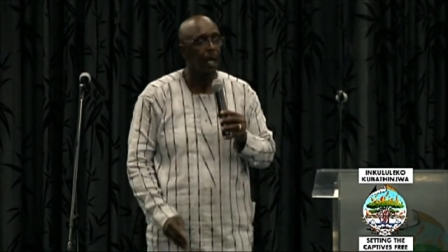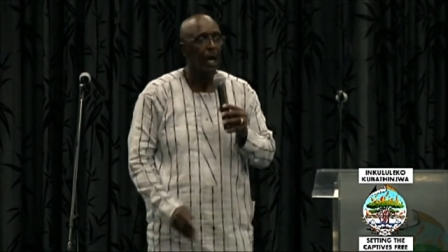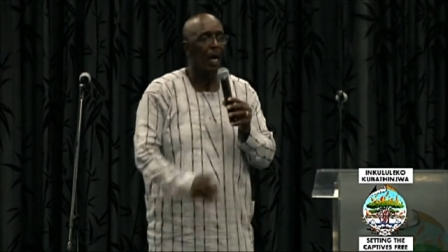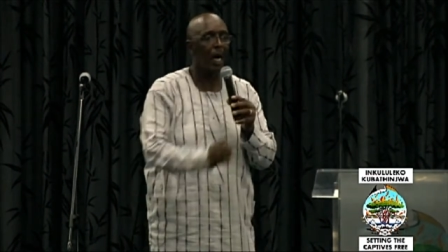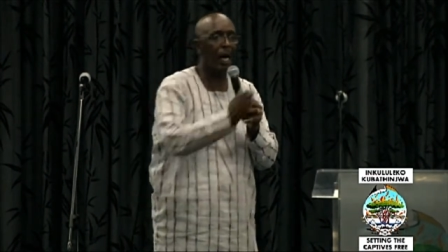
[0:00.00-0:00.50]

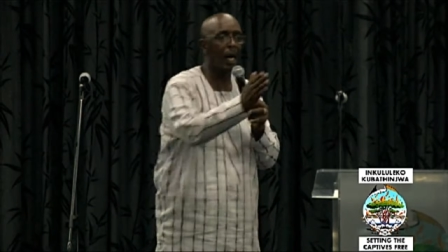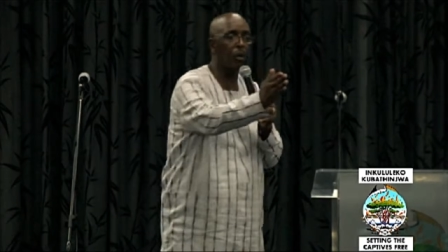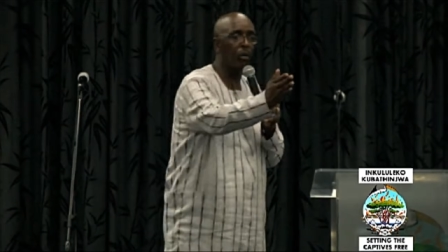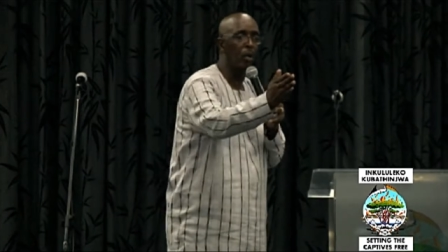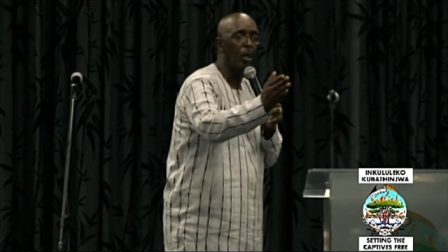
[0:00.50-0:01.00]

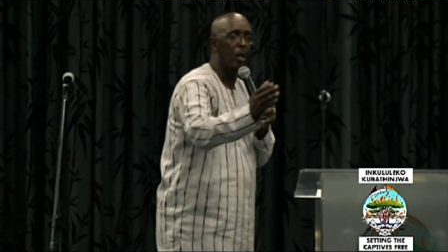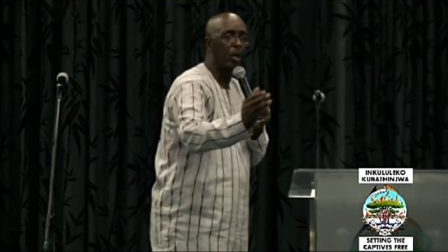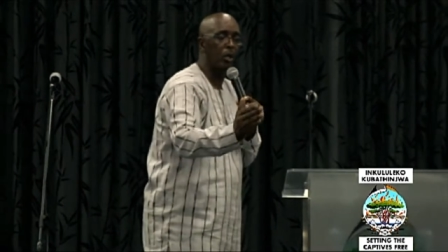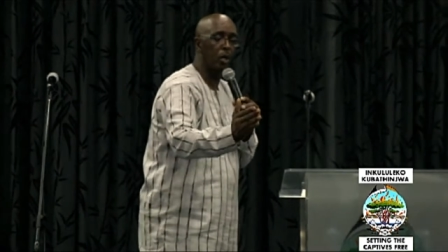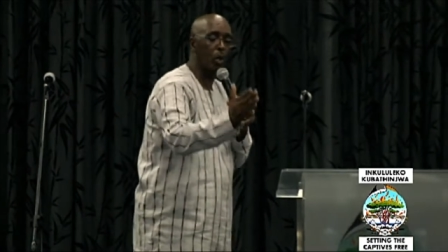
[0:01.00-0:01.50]
How
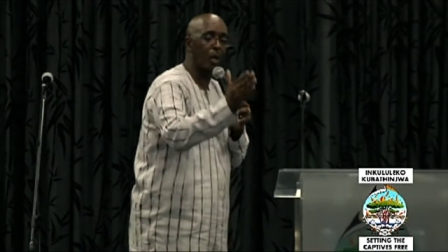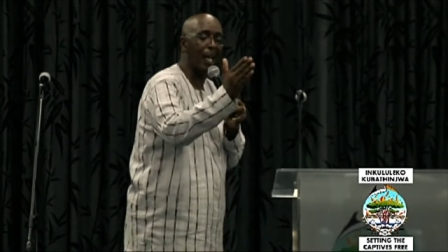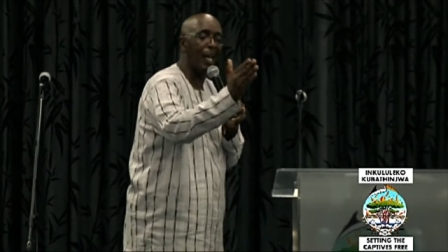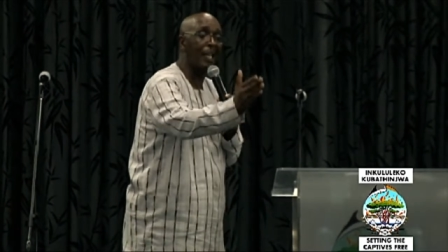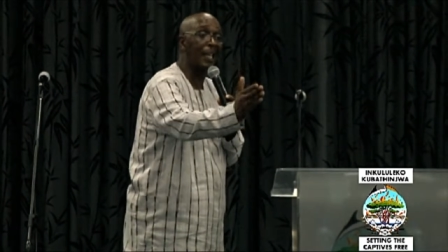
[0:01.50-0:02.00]
you'll
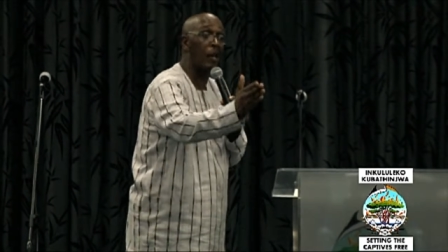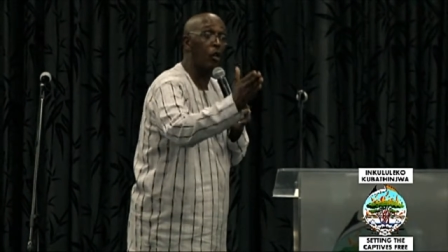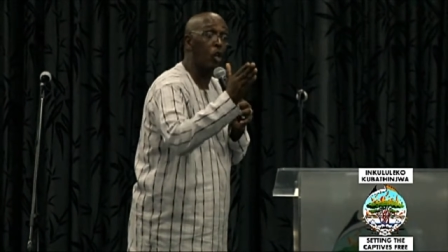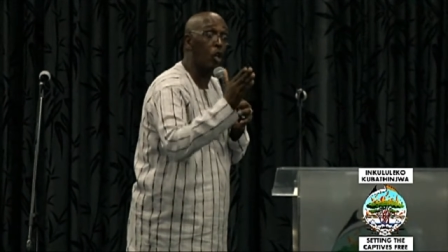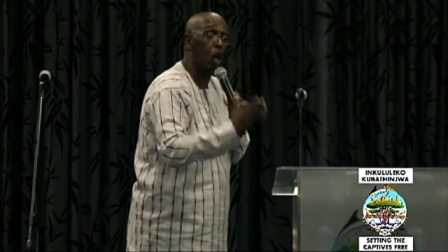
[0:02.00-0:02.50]

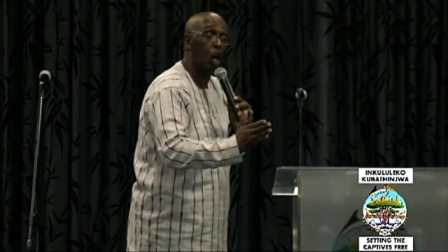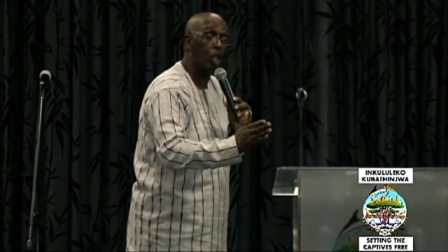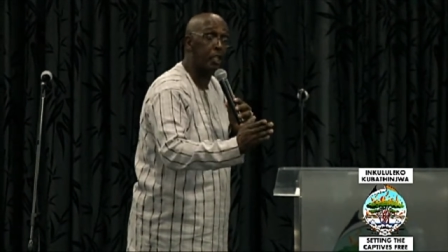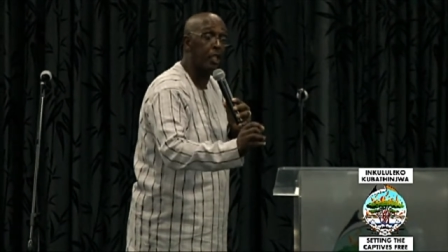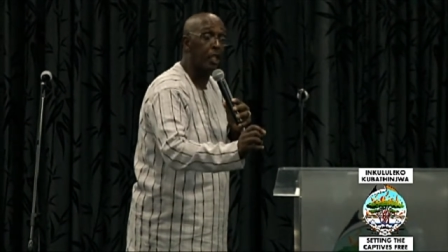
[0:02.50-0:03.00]
allow
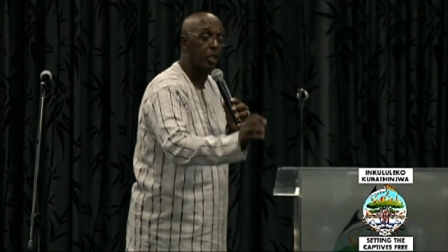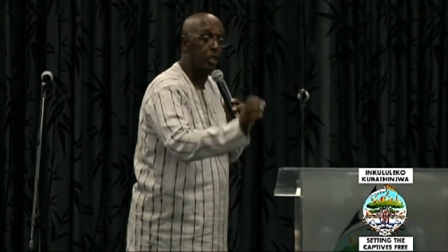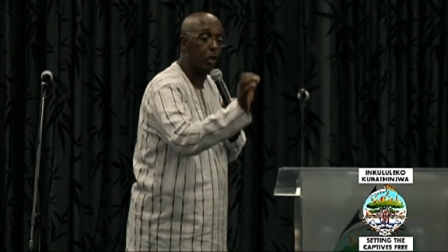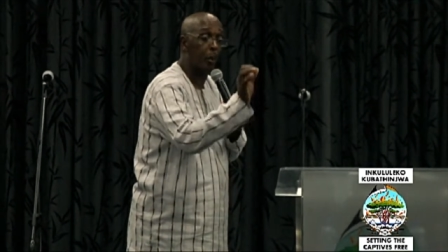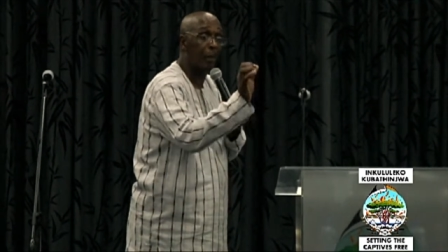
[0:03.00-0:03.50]
God
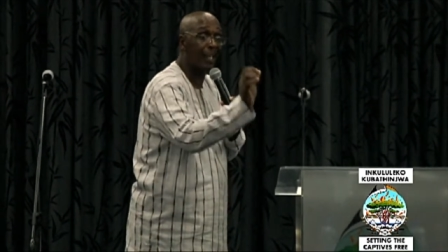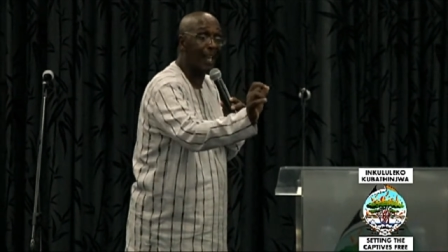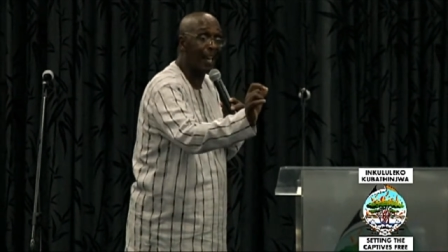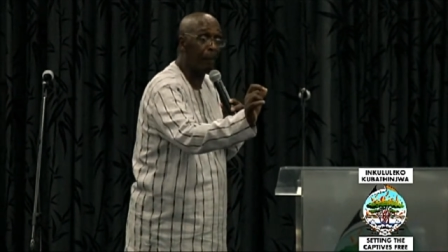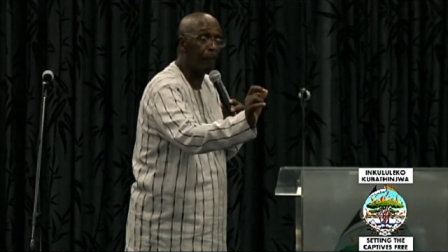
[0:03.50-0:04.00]
to
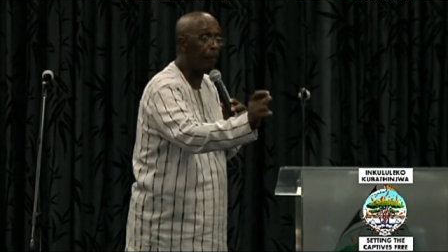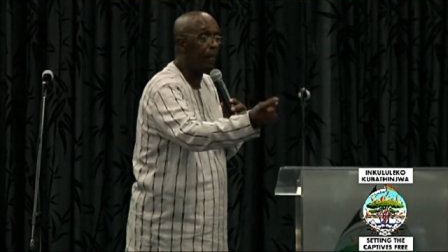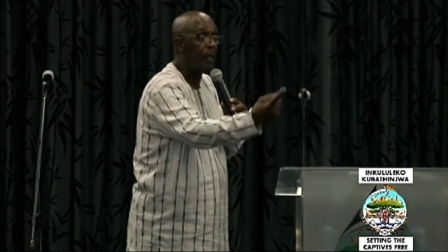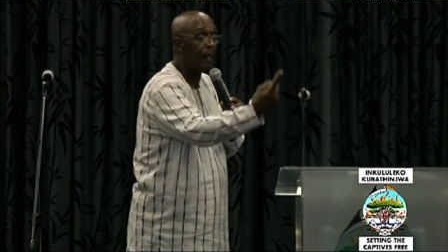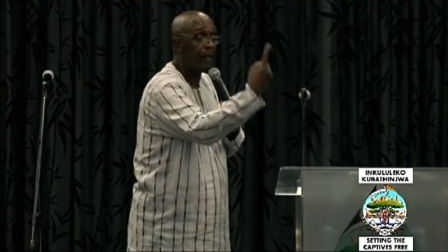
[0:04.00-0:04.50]
become
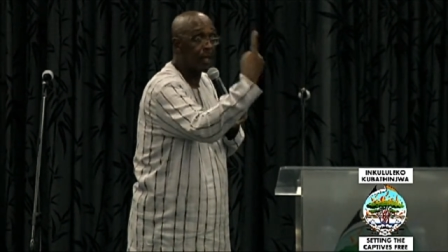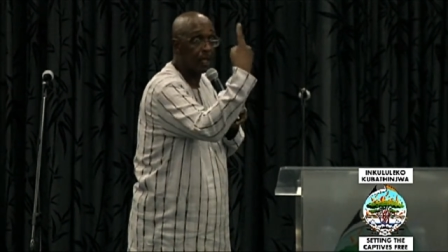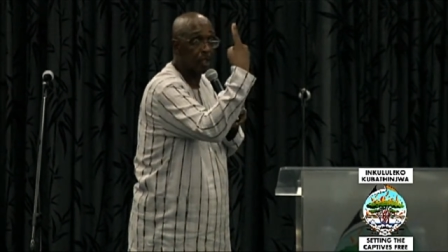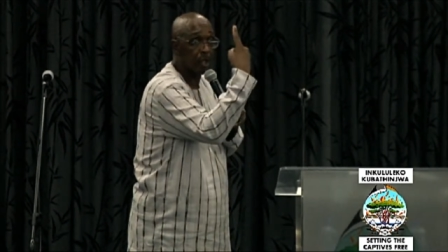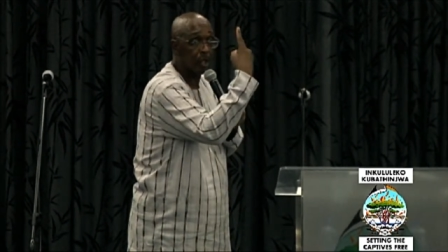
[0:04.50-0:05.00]

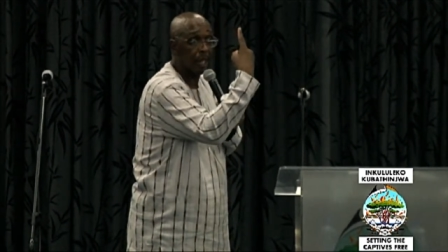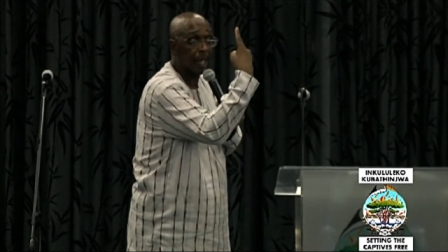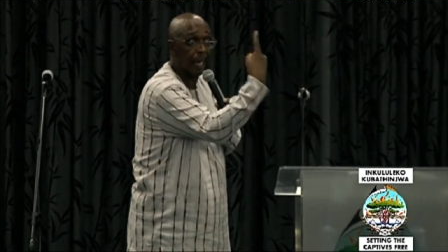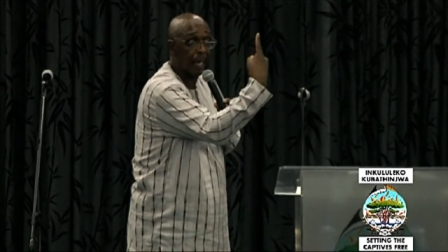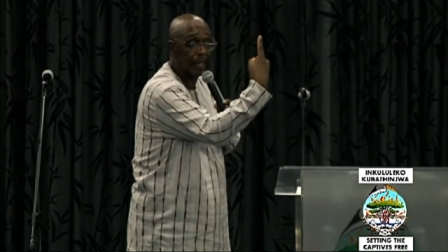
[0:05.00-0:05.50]
this, the
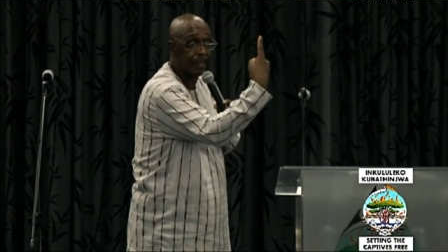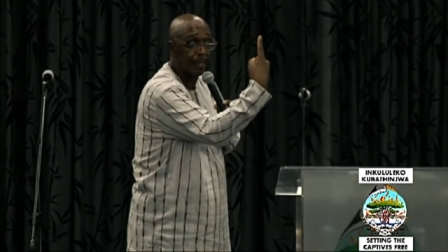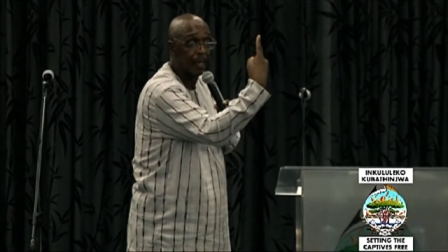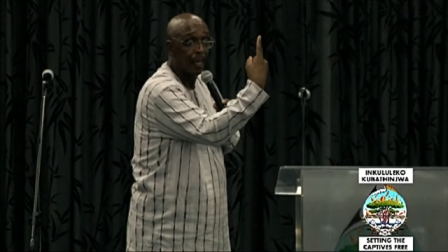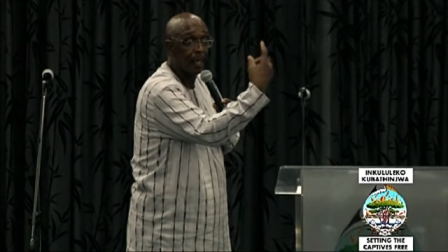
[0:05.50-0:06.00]
head
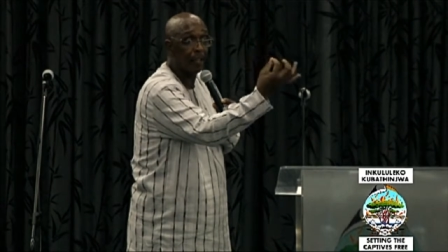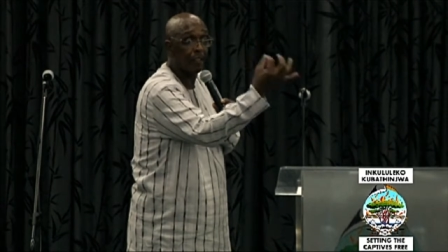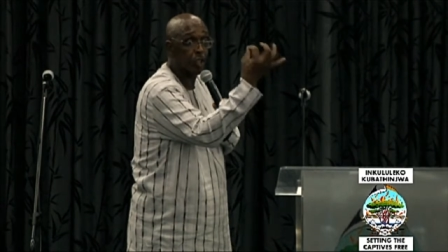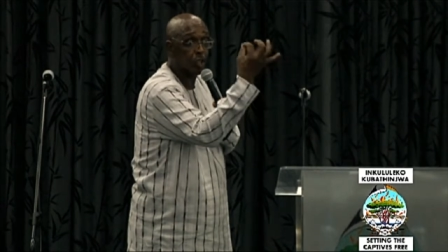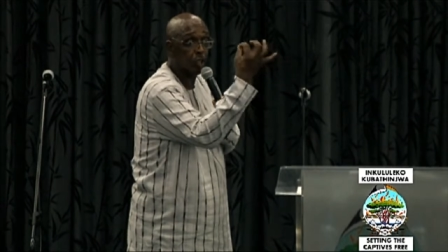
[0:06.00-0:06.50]
and
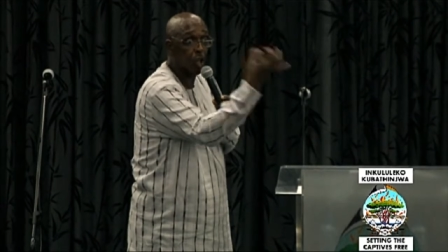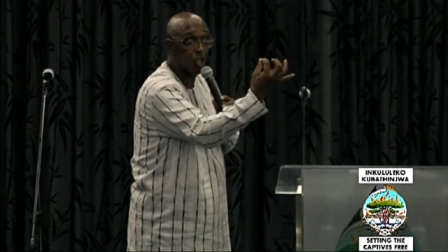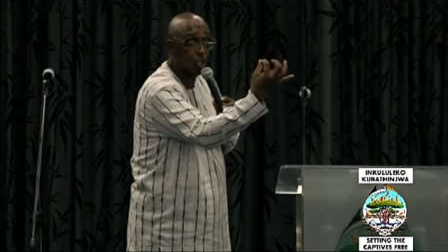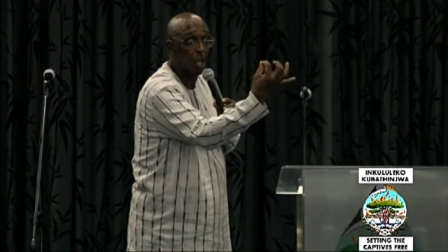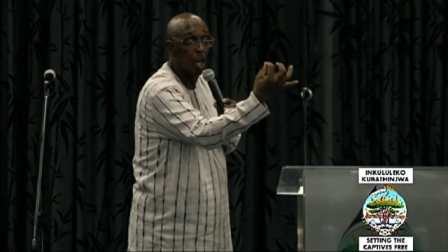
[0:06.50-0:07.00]
the
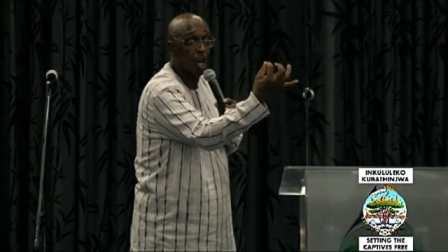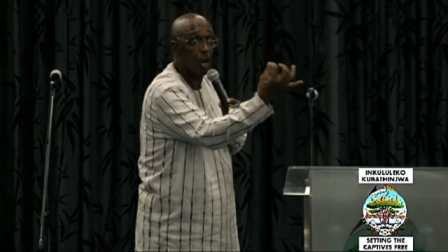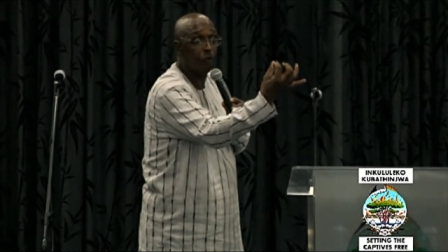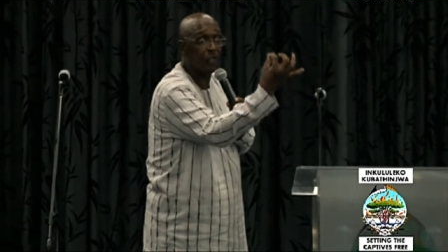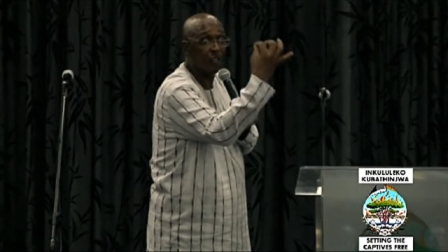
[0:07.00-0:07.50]
source
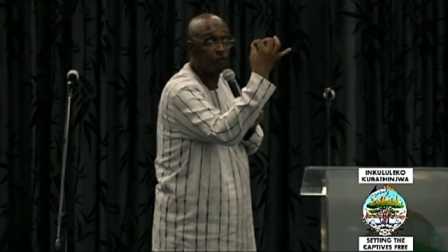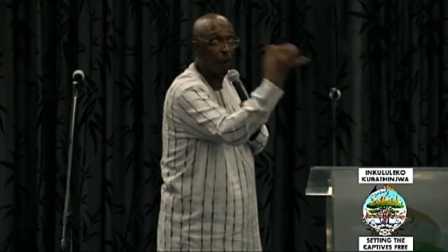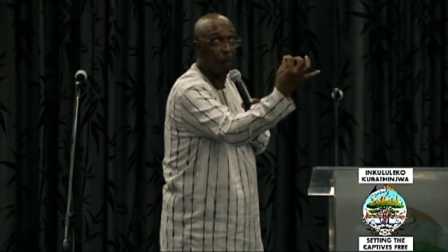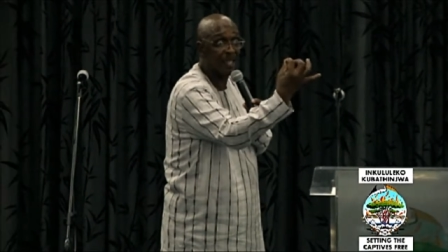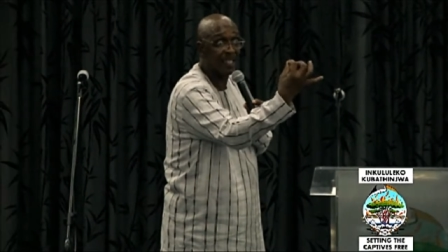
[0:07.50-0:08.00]
of
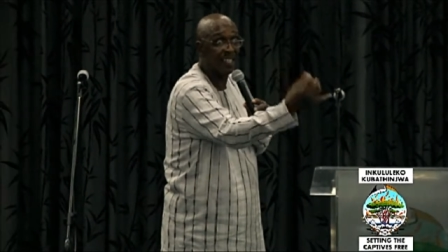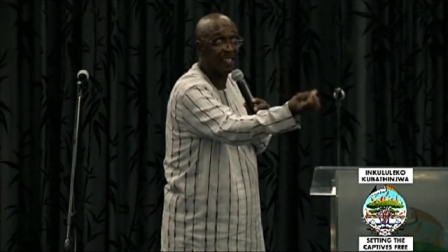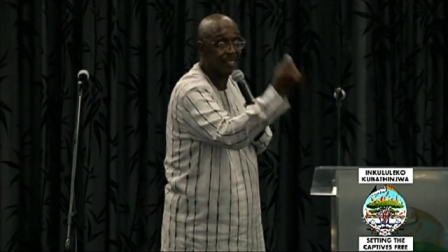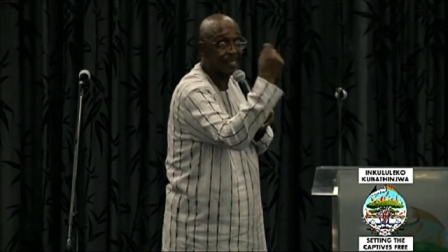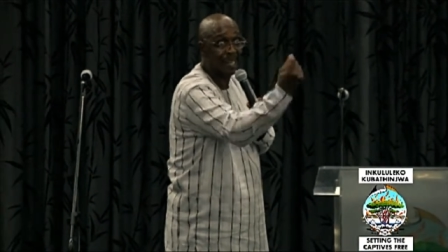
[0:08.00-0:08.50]
information and
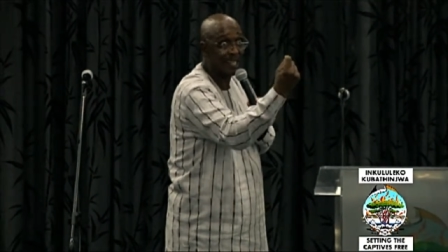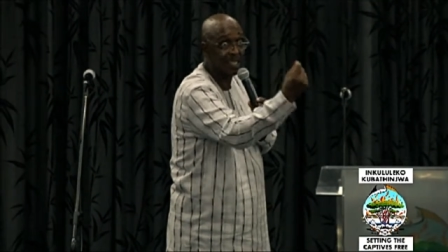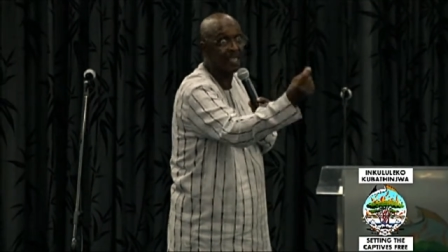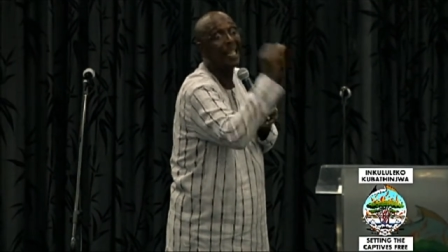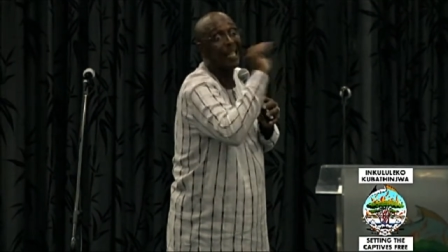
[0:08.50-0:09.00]

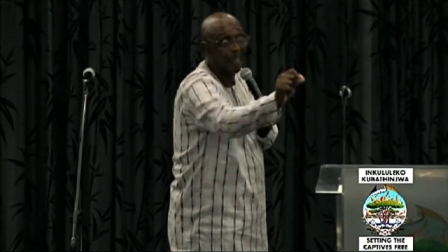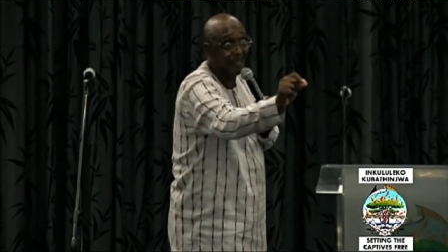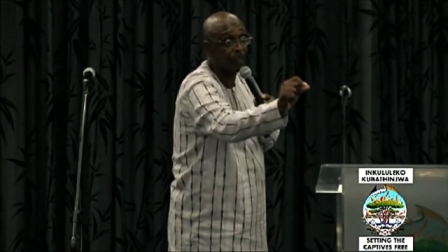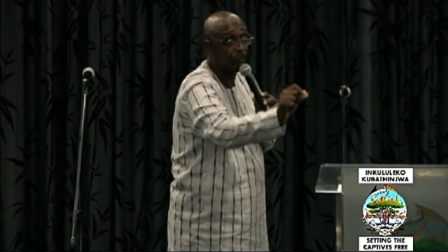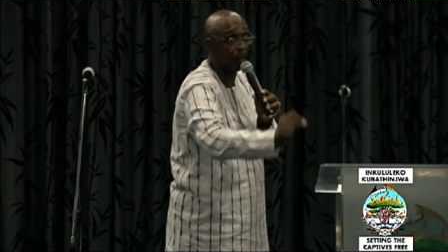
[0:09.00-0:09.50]
instruction in
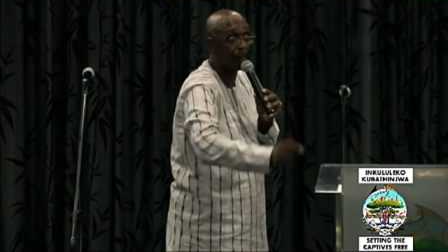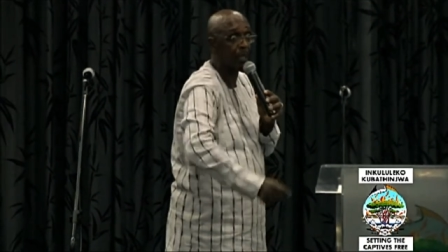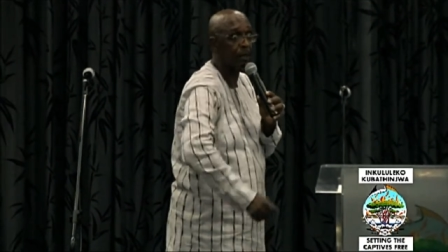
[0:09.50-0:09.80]
that family.